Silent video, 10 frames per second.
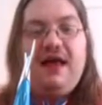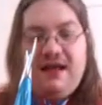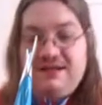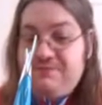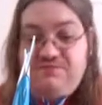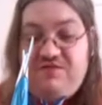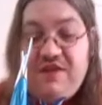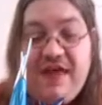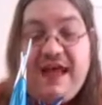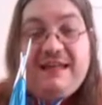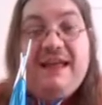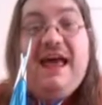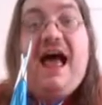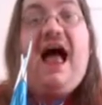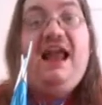and for that,
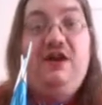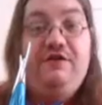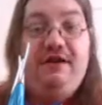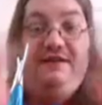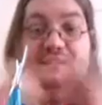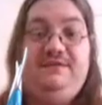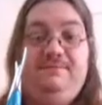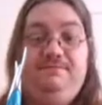I love it.